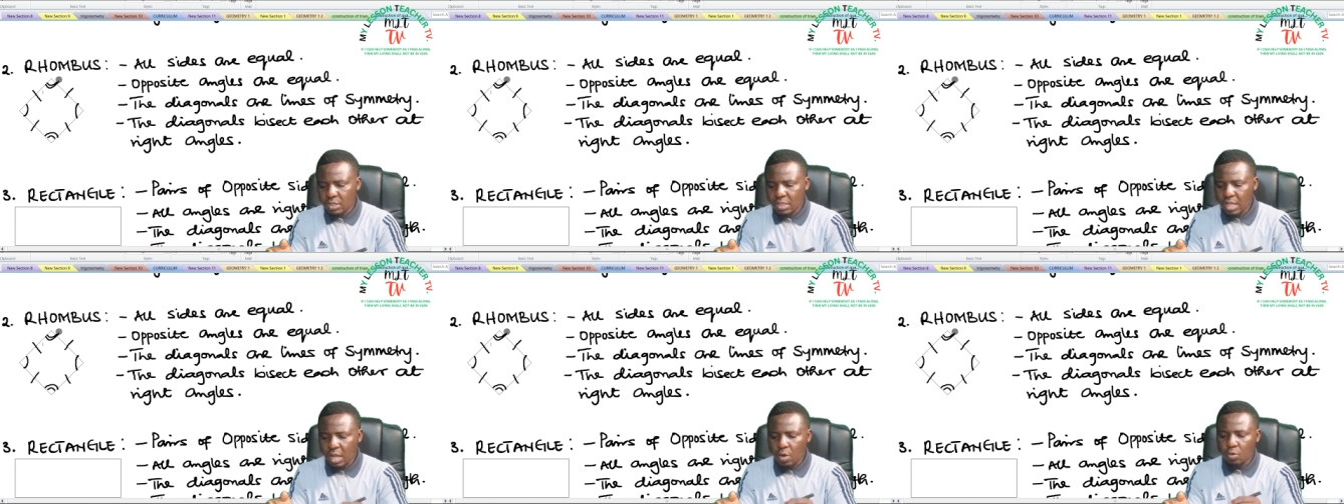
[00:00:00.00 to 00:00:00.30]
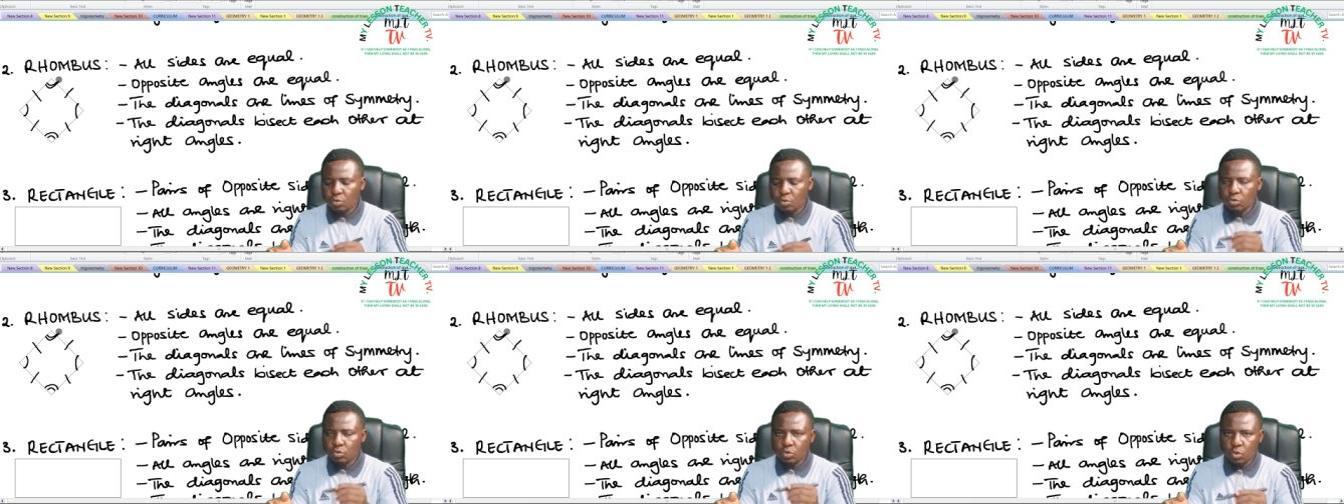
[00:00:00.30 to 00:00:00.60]

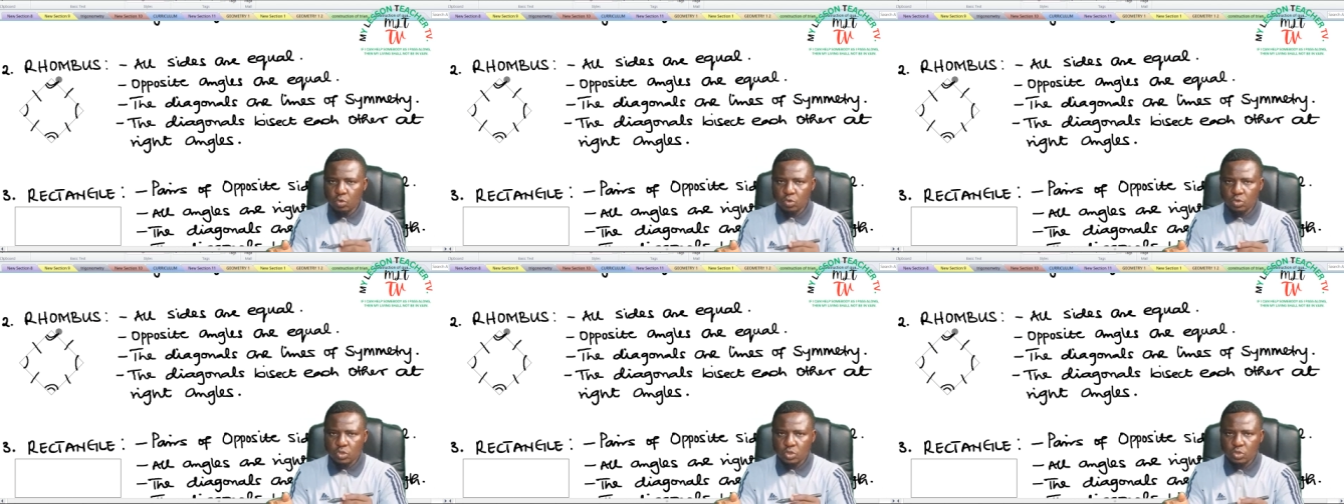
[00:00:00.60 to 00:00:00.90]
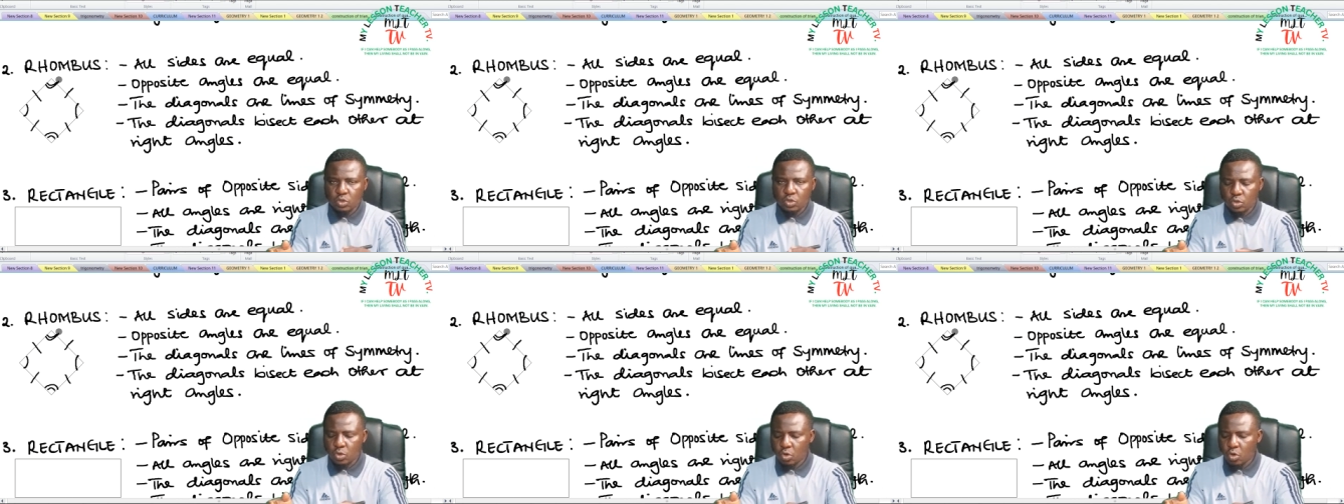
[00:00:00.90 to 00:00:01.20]
Now,
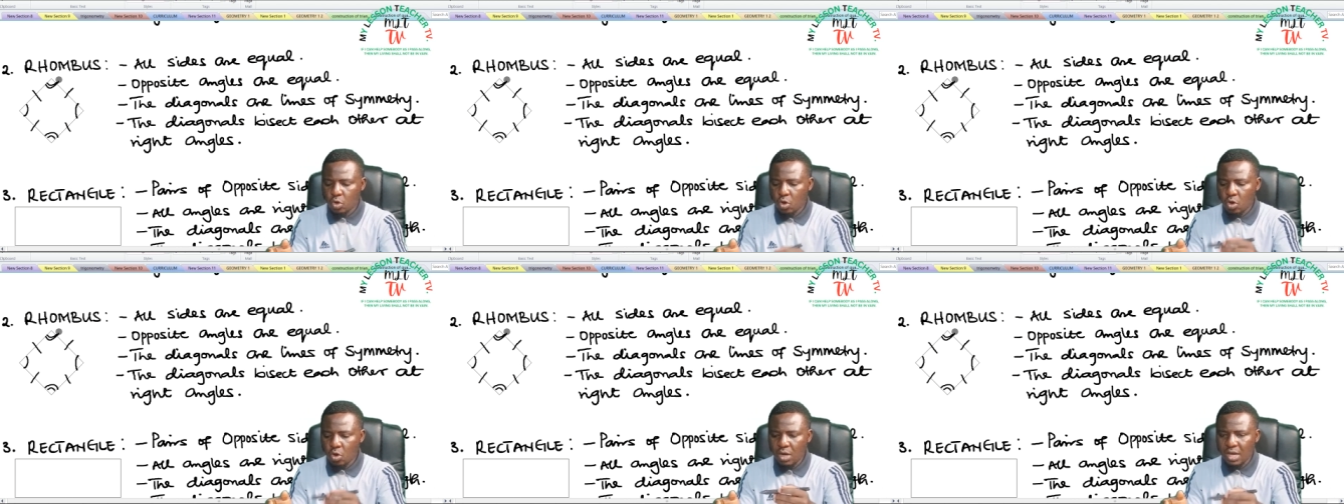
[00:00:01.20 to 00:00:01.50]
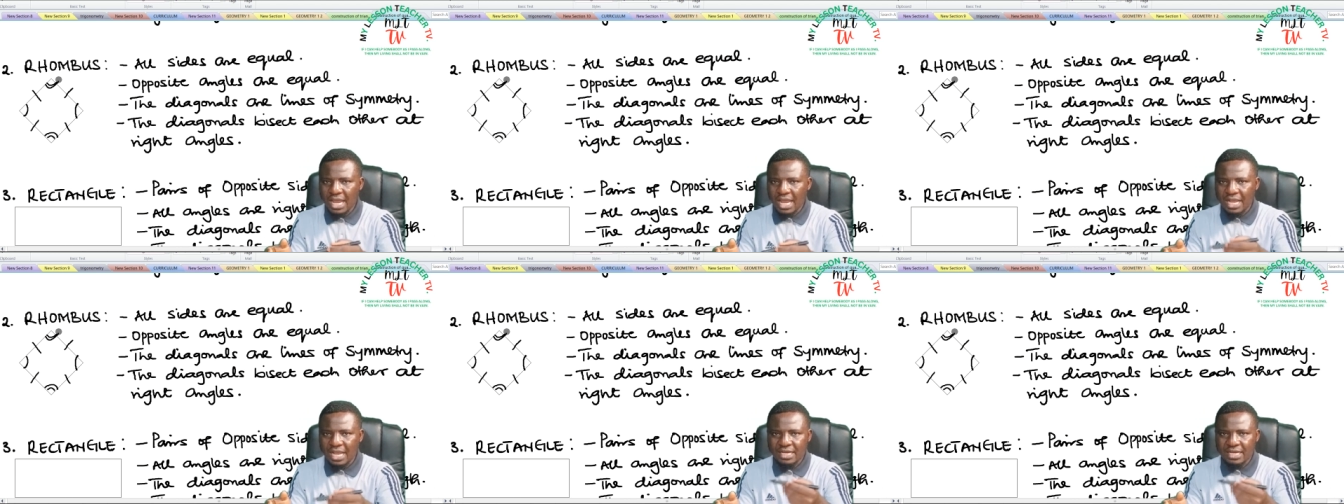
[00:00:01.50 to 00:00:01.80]
note,
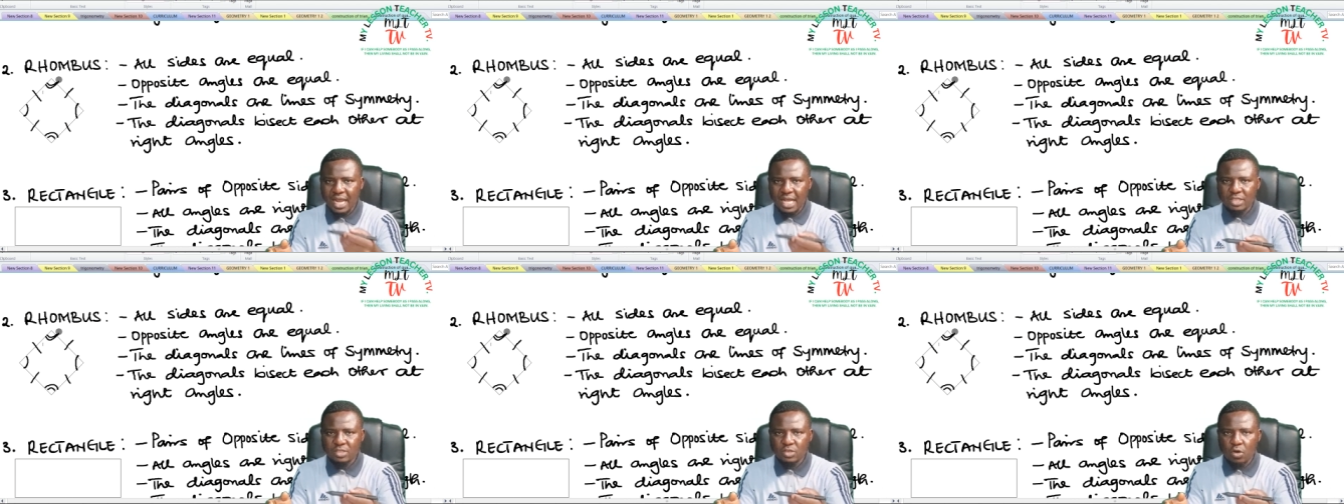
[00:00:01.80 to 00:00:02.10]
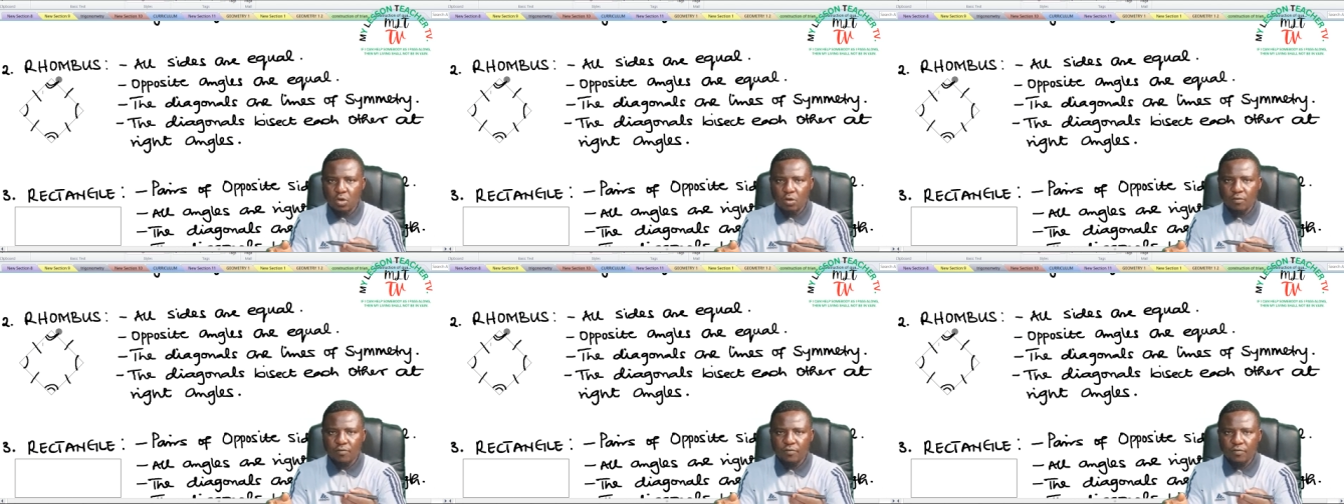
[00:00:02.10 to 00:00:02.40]
unlike
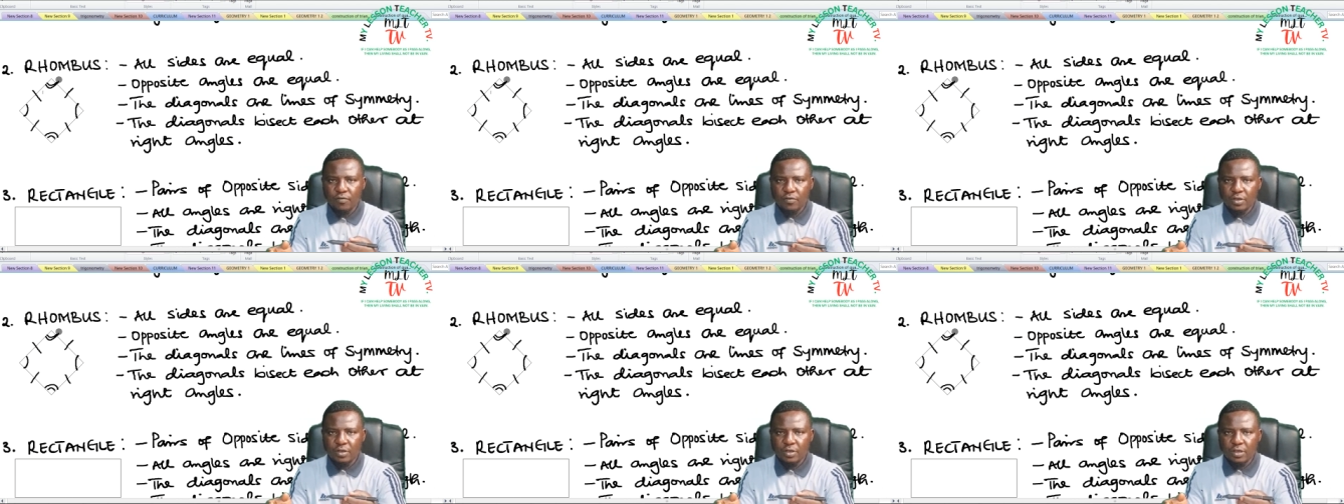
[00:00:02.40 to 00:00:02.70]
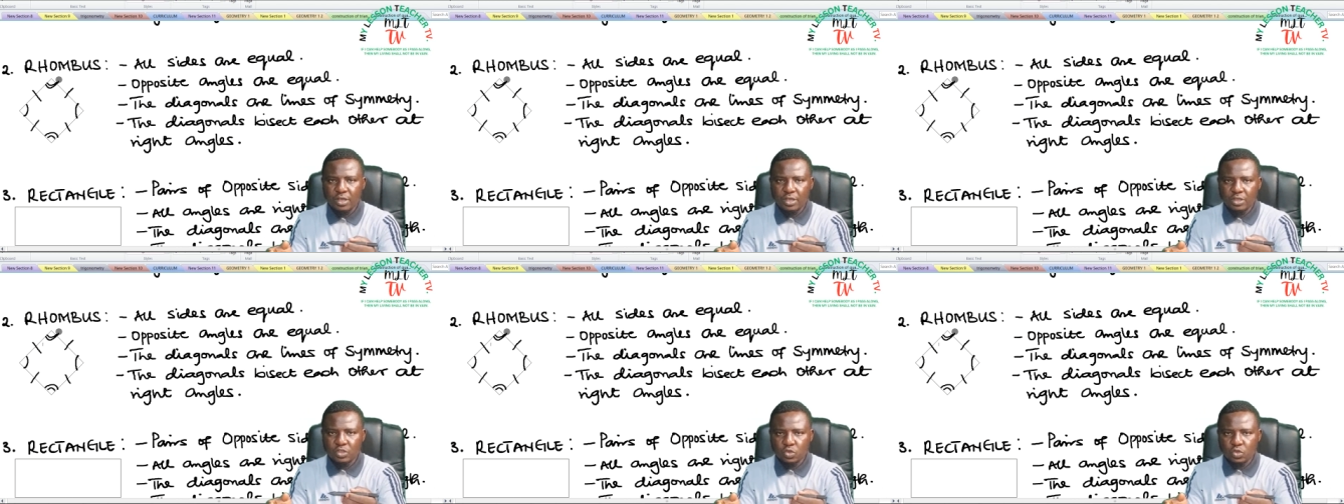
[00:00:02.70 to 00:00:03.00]
that of
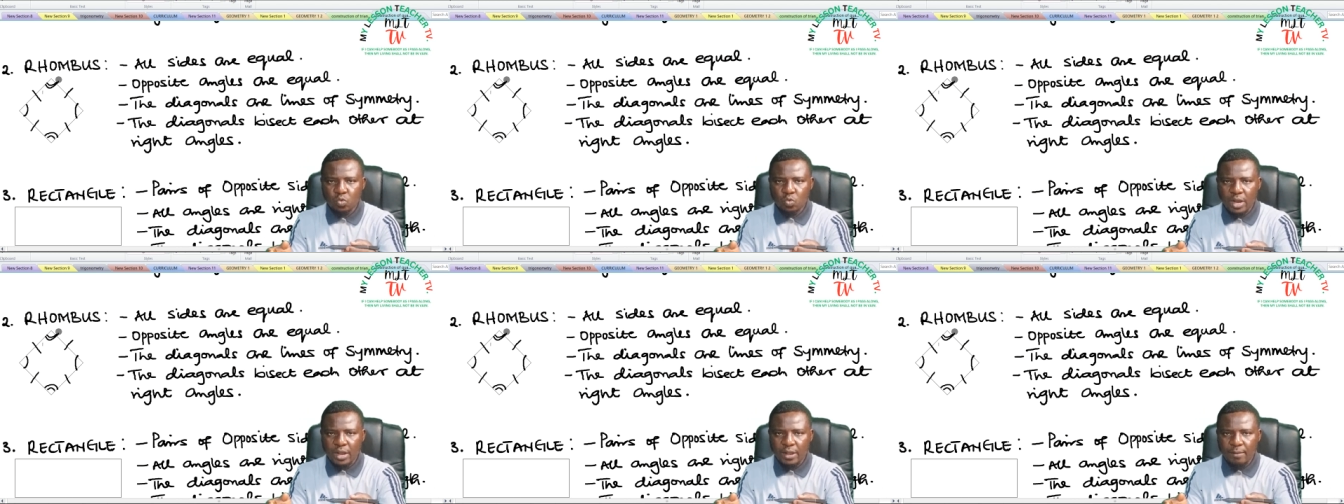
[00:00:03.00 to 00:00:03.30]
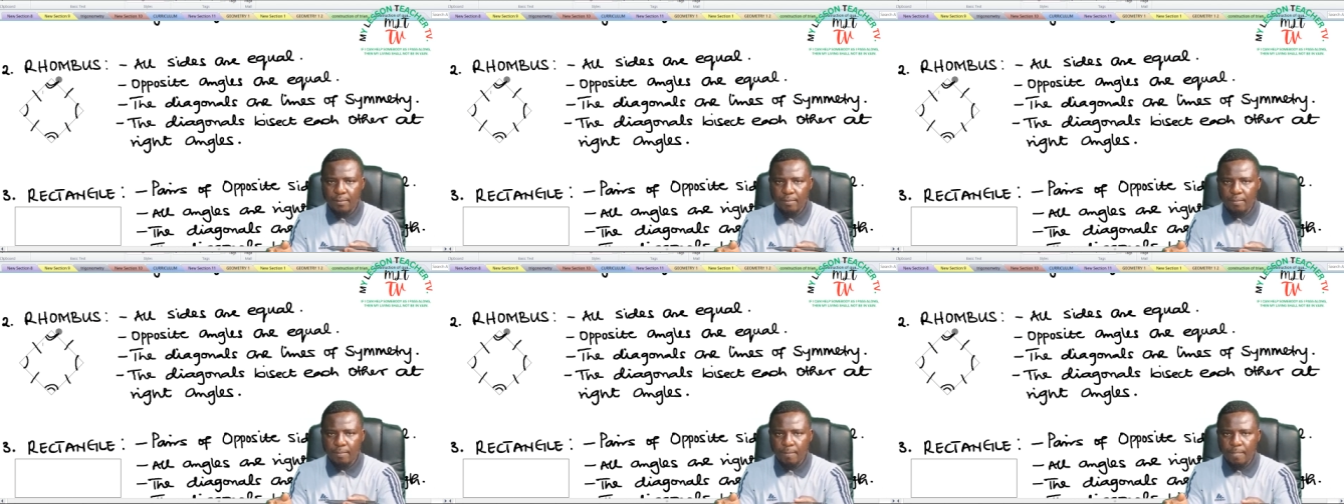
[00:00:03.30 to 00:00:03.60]
a
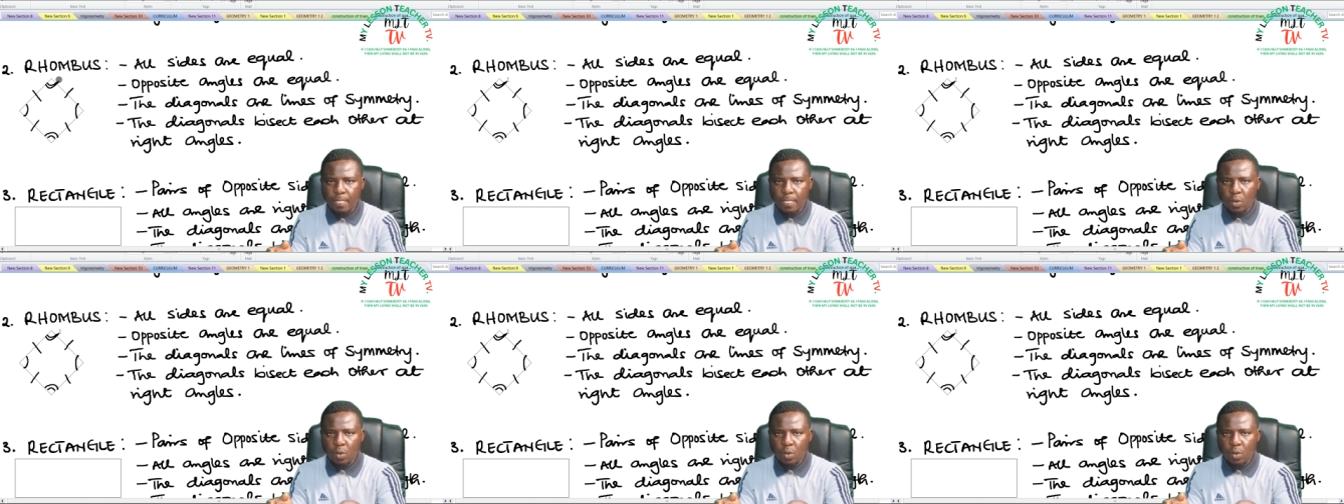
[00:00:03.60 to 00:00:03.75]
square,